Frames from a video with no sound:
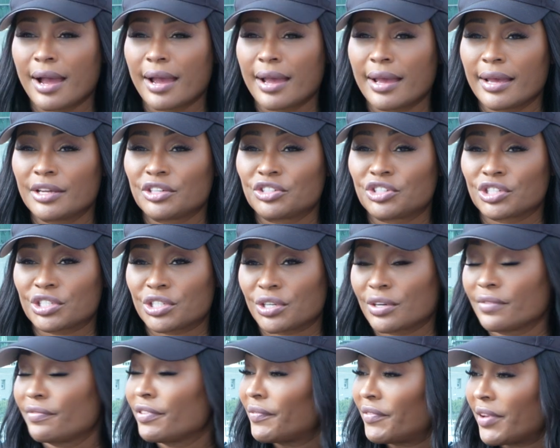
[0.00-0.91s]
I
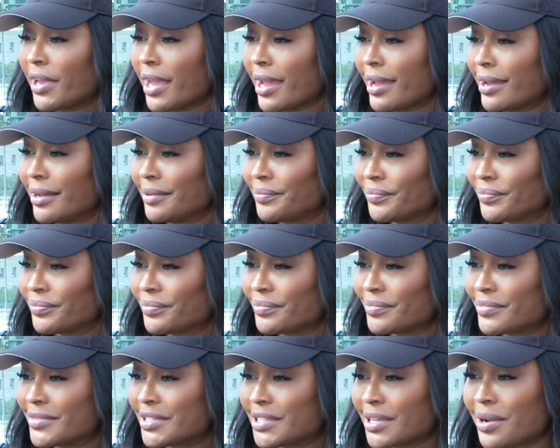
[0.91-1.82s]
just turned 58.
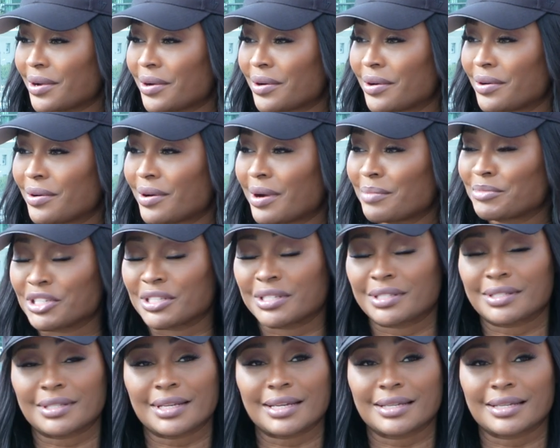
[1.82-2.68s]
So I'm just